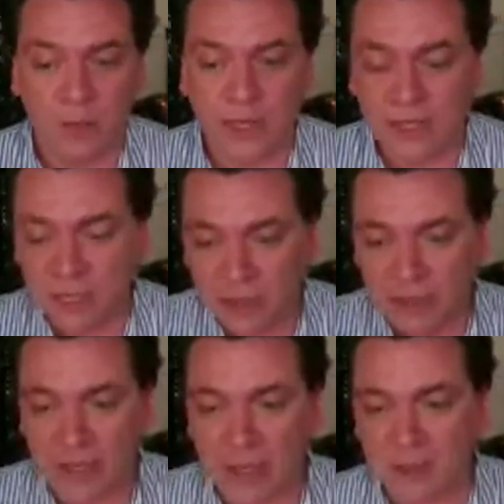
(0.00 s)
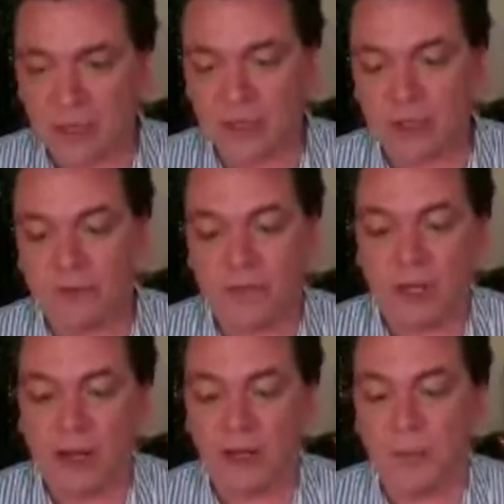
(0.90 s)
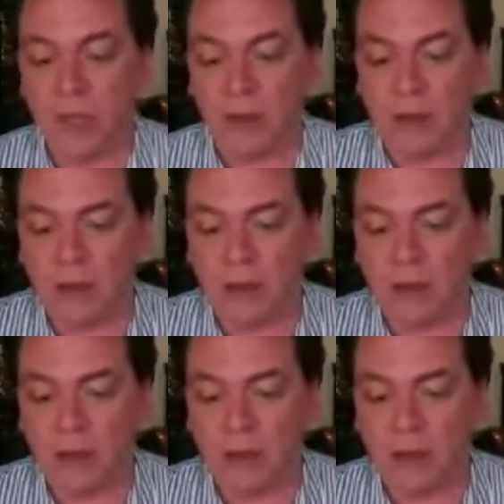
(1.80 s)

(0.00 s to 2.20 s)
But that's kind of the encapsulation of the document.